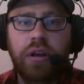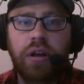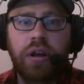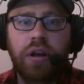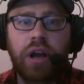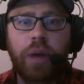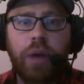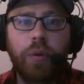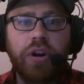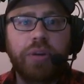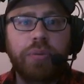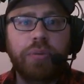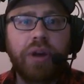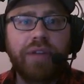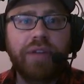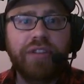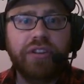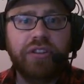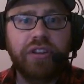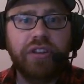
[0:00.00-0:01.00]
I want to
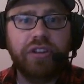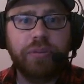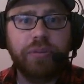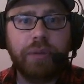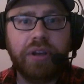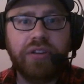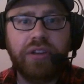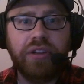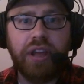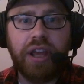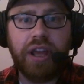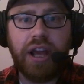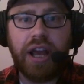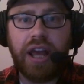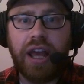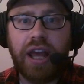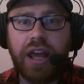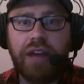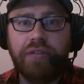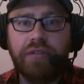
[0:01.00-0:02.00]
preface this by saying I
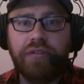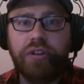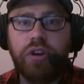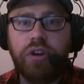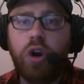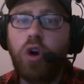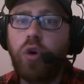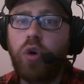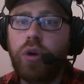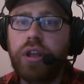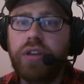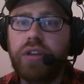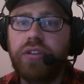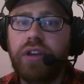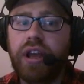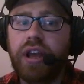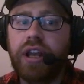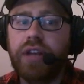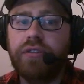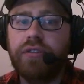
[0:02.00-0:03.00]
have no
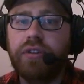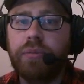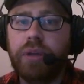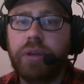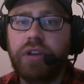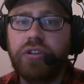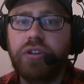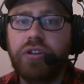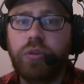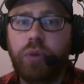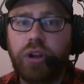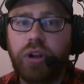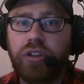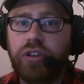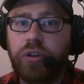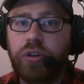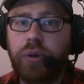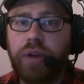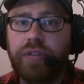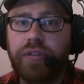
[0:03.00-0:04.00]
inside information
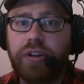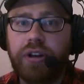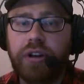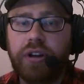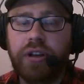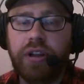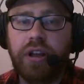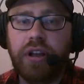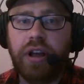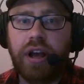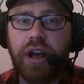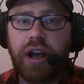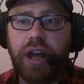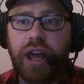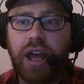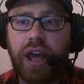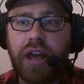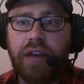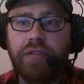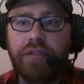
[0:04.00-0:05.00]
whatsoever, I
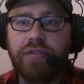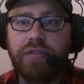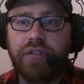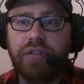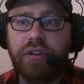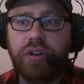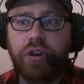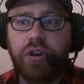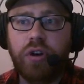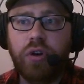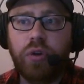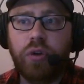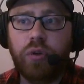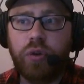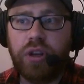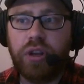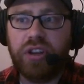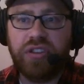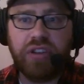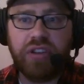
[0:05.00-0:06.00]
have no
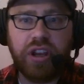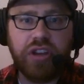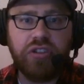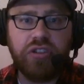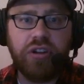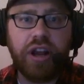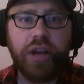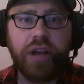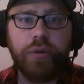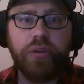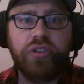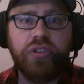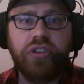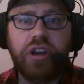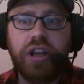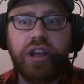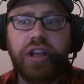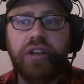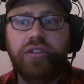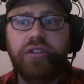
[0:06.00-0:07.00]
inside track with
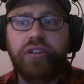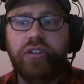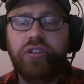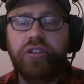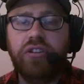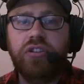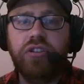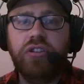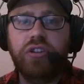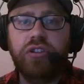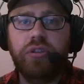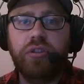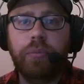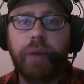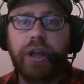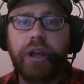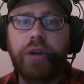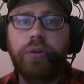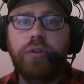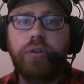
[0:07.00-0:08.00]
Giants. This is just
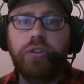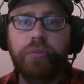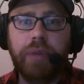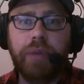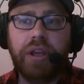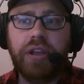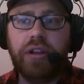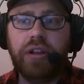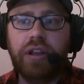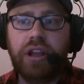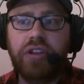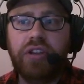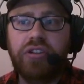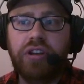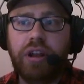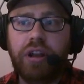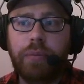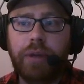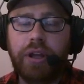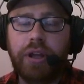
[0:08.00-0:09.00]
my own speculation
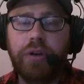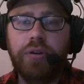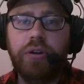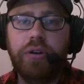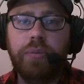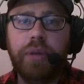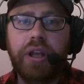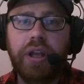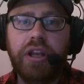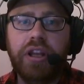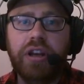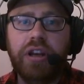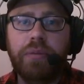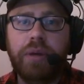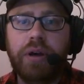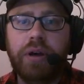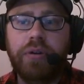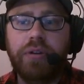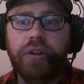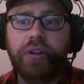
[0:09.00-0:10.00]
and my own opinion
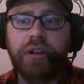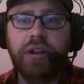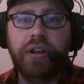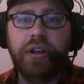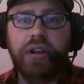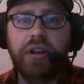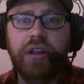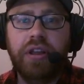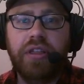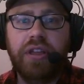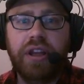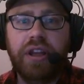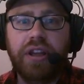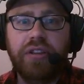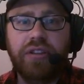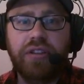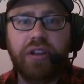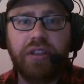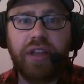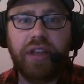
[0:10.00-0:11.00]
about
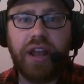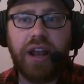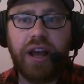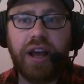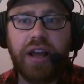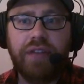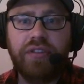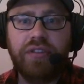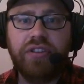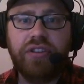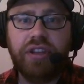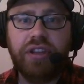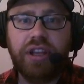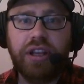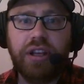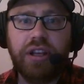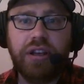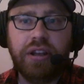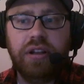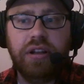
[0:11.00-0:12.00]
things that I've seen.